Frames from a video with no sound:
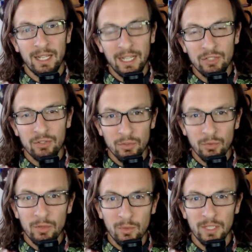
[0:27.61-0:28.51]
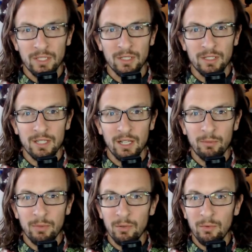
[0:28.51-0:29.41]
answers your questions to
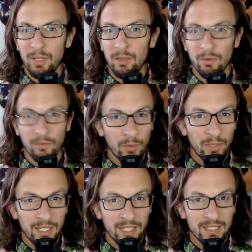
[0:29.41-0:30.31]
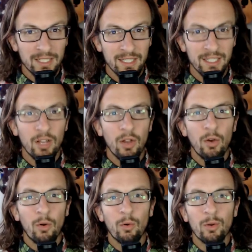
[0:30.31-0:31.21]
help you either avoid idiocy
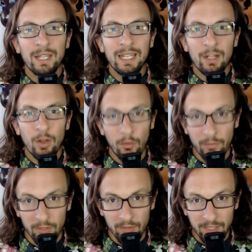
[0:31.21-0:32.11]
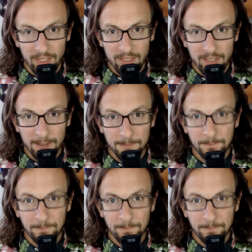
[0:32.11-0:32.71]
or get over your idiocy?